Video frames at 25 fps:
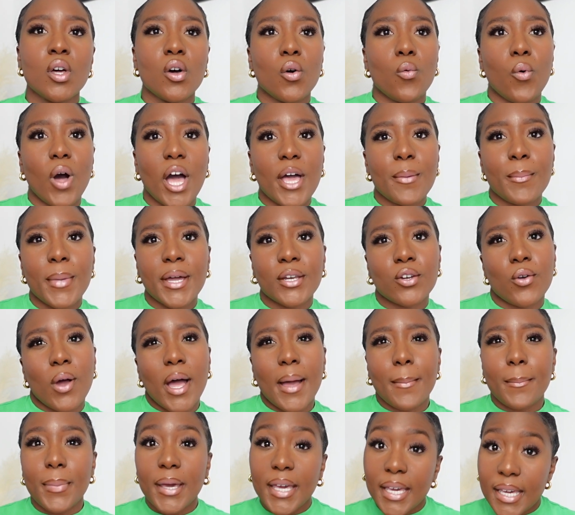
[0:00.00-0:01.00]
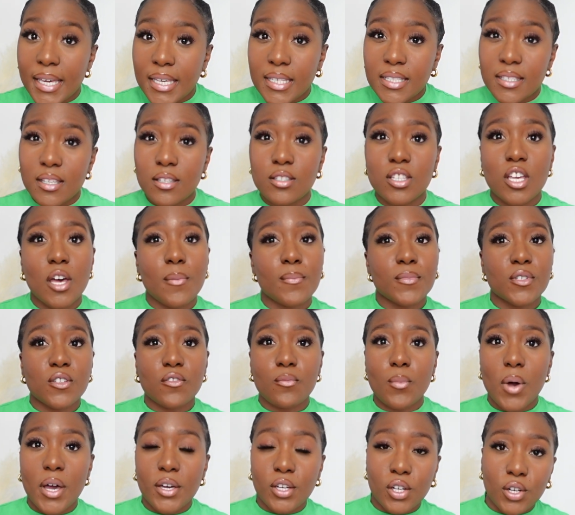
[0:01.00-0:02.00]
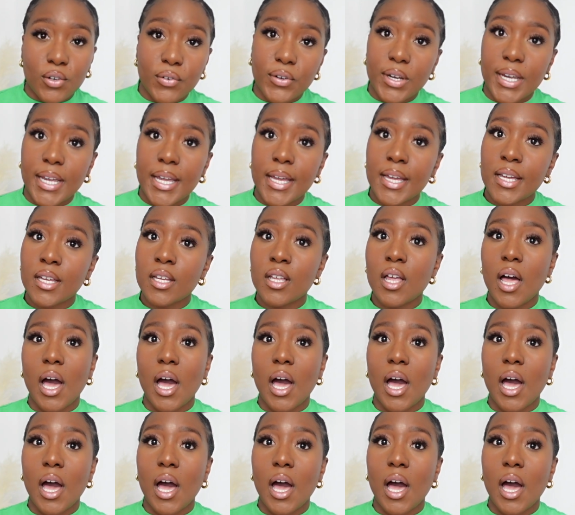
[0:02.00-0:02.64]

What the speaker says: Why am I not at peace in terms of my career?